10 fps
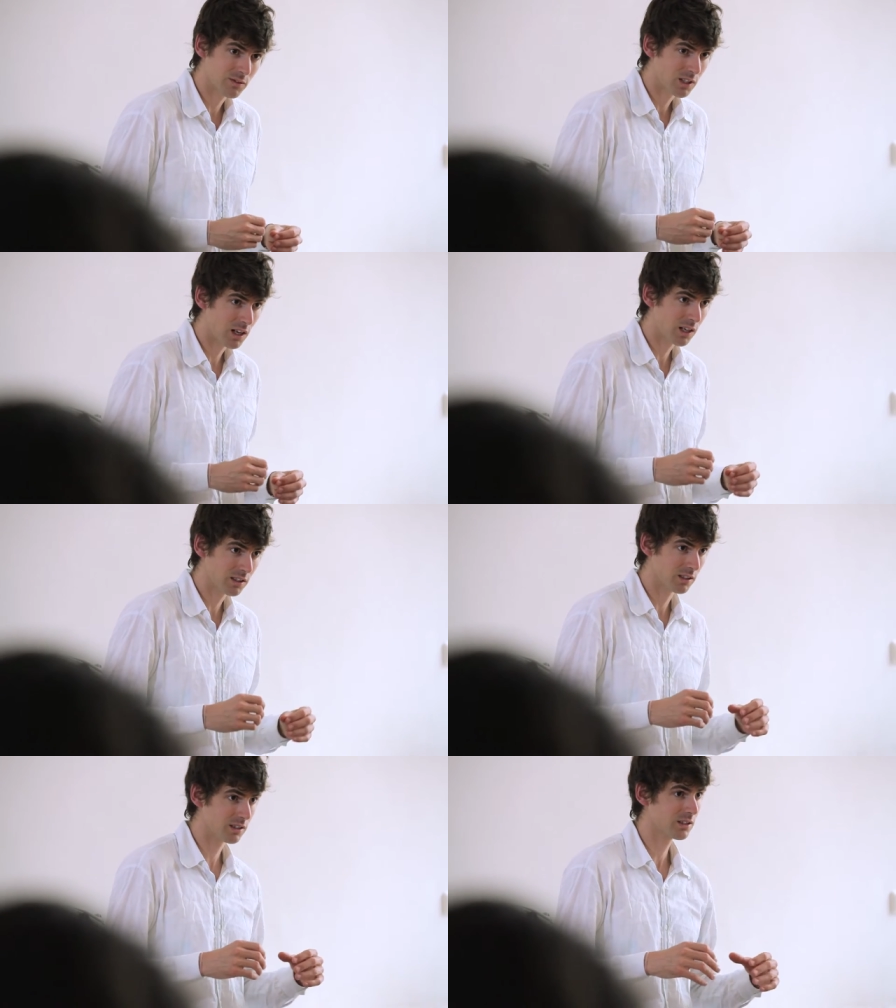of
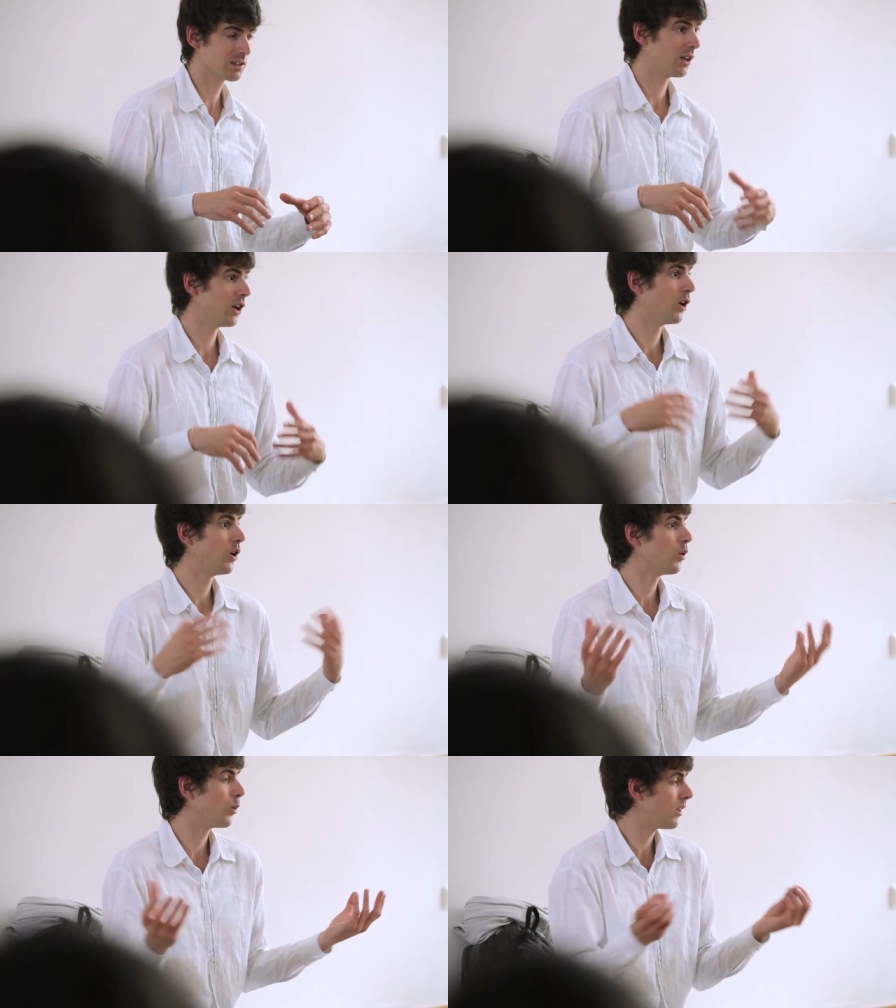darkness
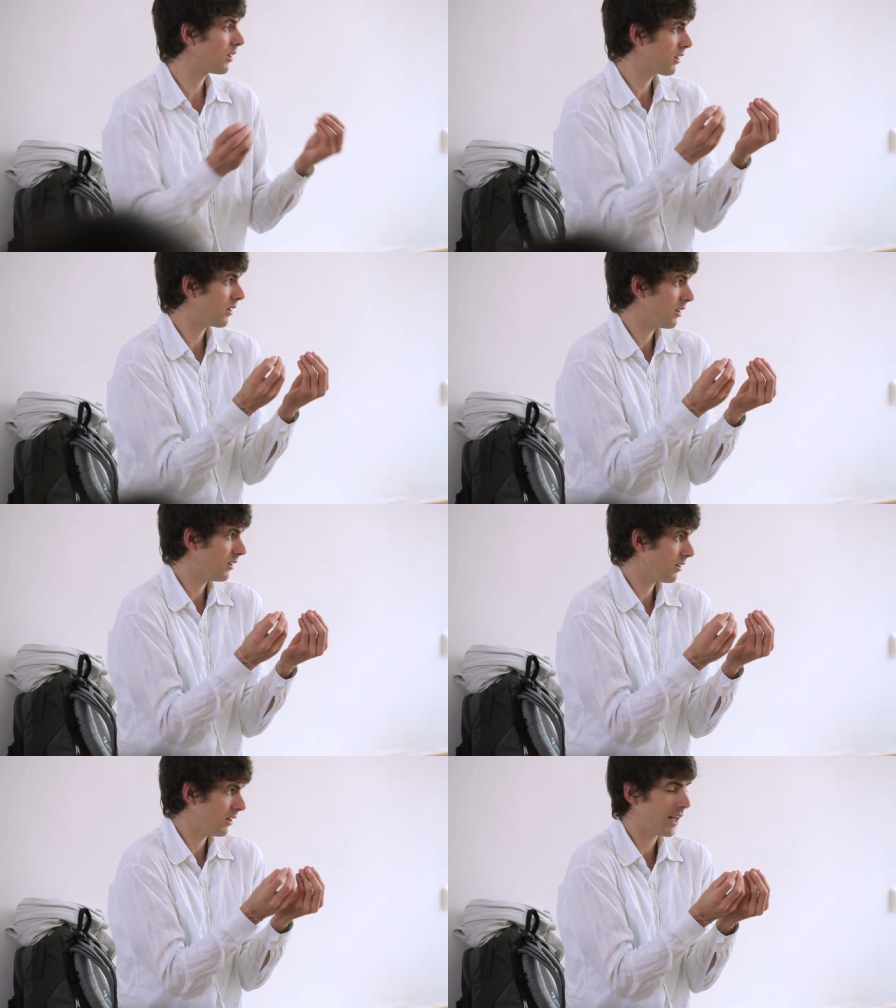with
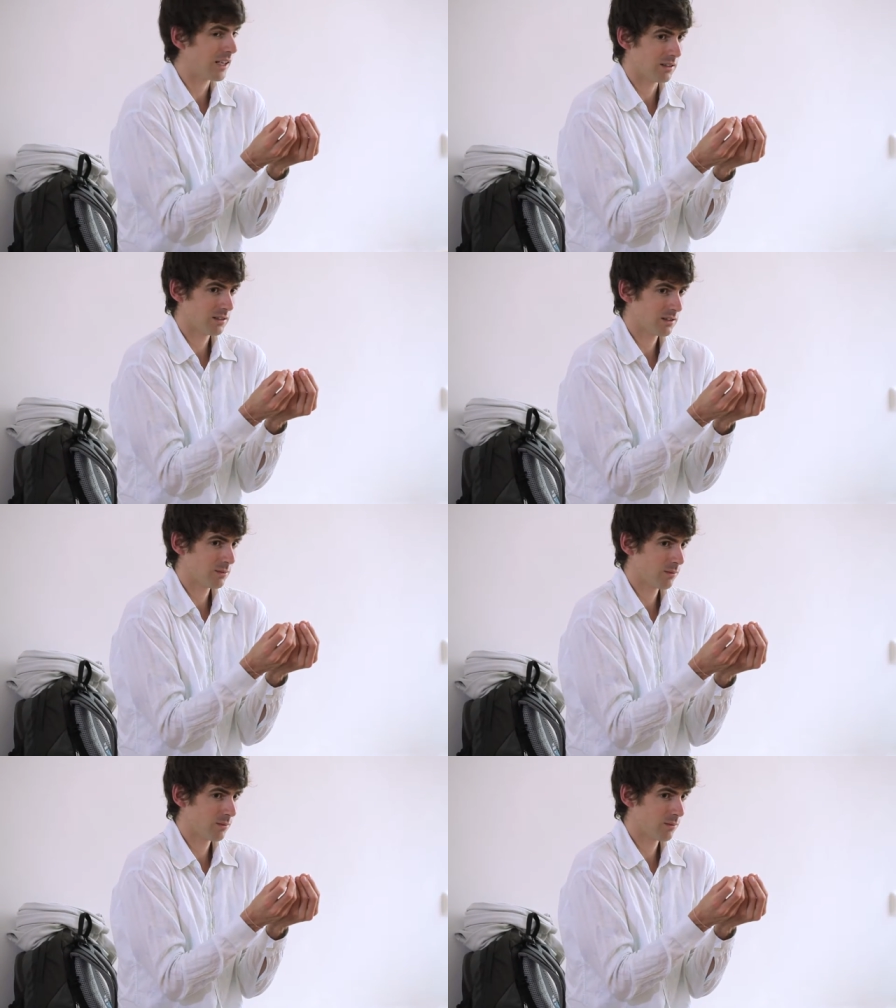light.